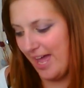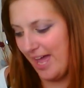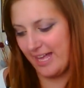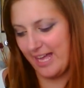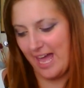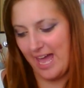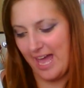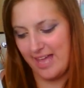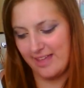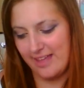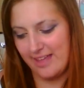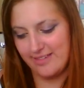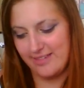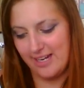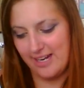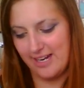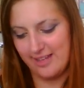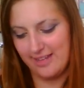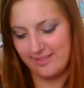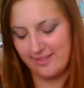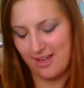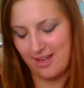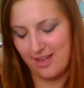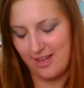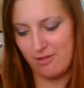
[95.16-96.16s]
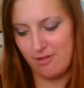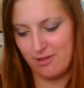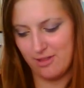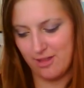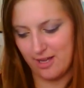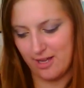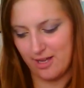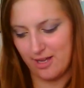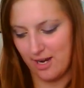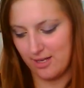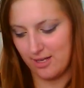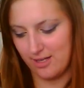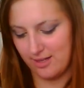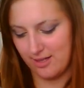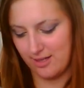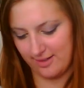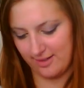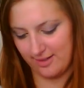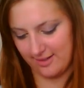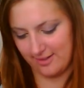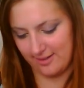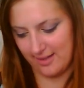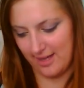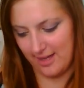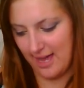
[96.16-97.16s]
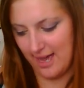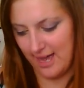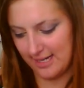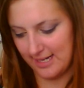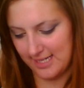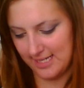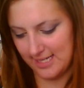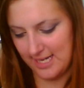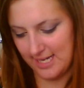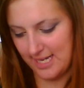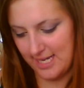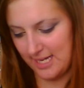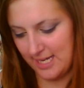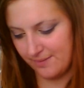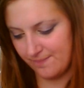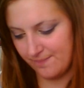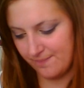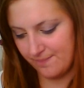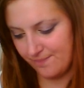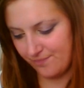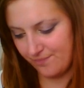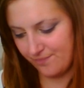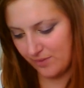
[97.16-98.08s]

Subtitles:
Okay, so let's go through the colours as I add it in.